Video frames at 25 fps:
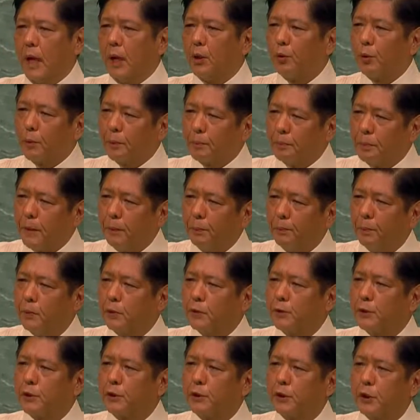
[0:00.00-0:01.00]
Our
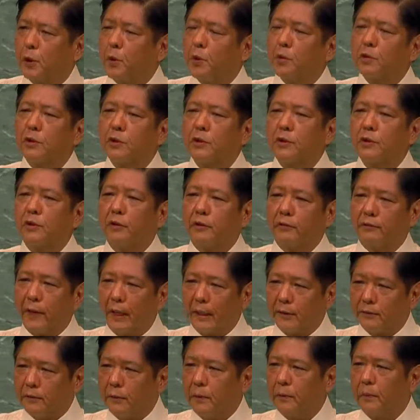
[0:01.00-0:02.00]
peoples chose
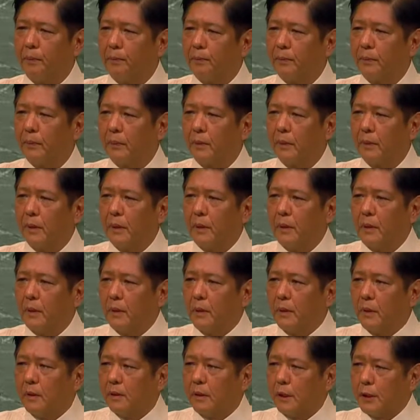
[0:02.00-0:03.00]
survival.
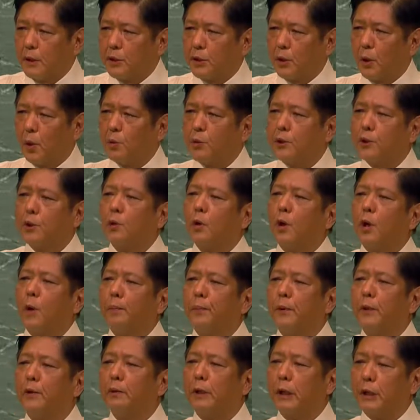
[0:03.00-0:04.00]
They chose
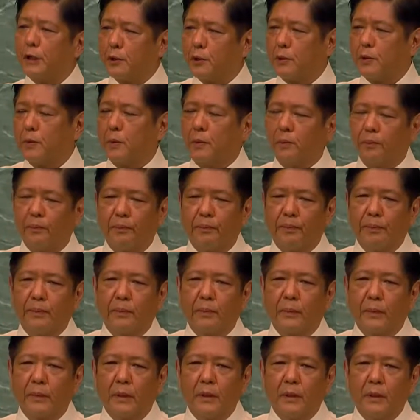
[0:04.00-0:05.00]
cooperation.
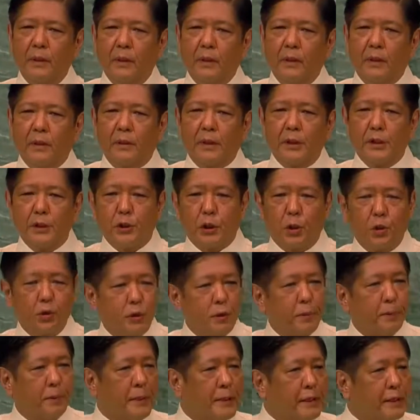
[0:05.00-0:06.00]
They
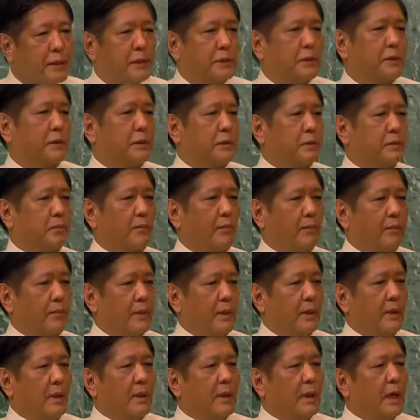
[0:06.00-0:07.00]
chose peace.
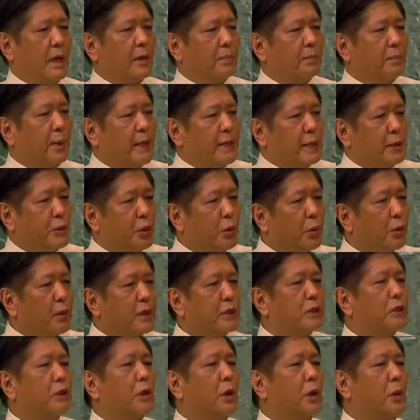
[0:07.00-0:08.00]
And by
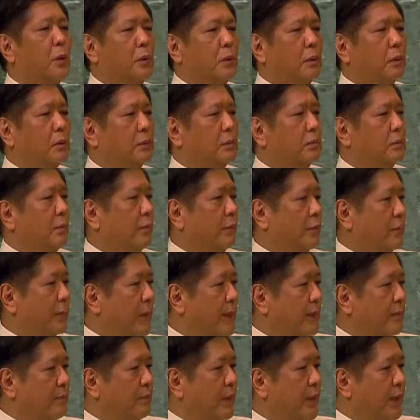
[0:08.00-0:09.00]
doing so,
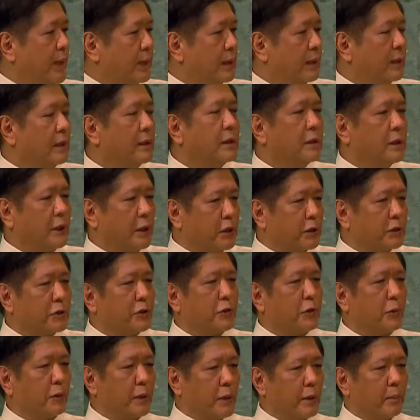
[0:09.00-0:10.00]
they made
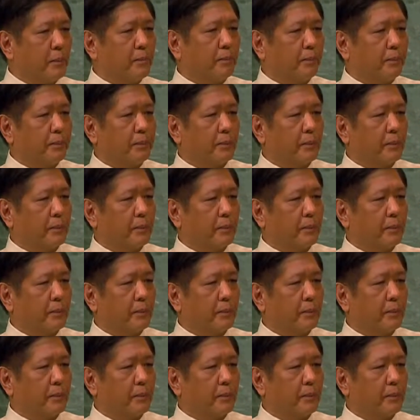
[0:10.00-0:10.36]
history.